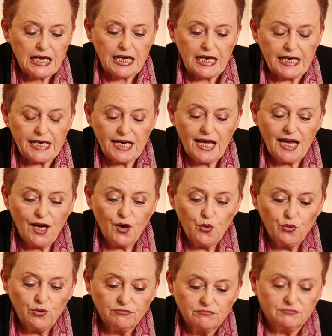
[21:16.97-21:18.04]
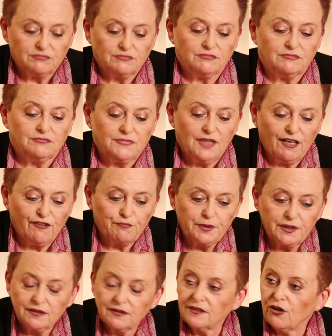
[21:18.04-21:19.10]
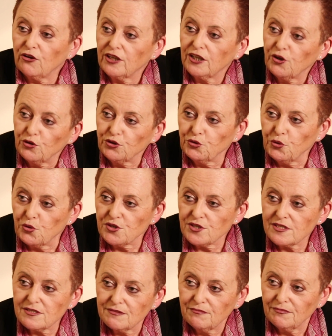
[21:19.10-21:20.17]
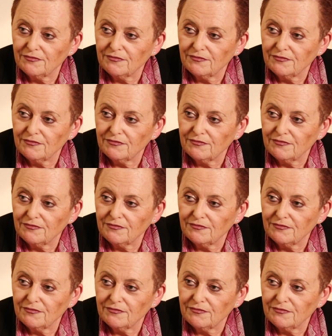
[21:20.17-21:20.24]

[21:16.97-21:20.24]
And now I've been knocking on doors